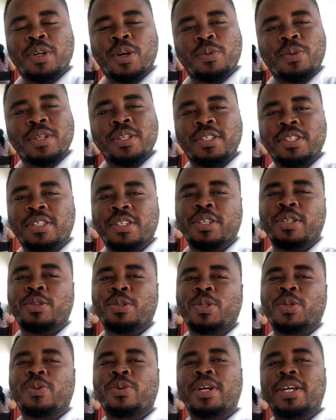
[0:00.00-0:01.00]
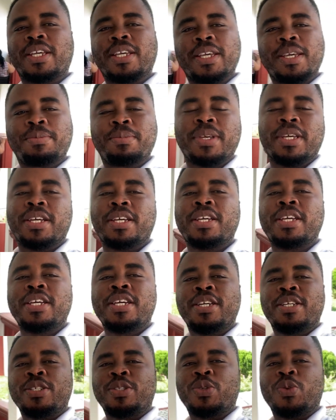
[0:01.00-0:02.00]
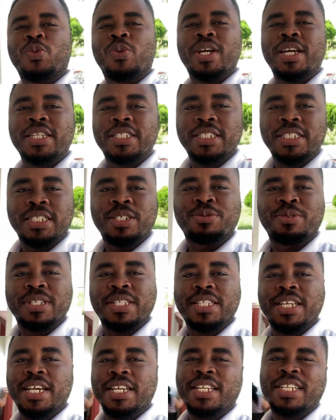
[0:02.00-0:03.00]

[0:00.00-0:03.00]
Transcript: I want to see you. So I came here to where she resides.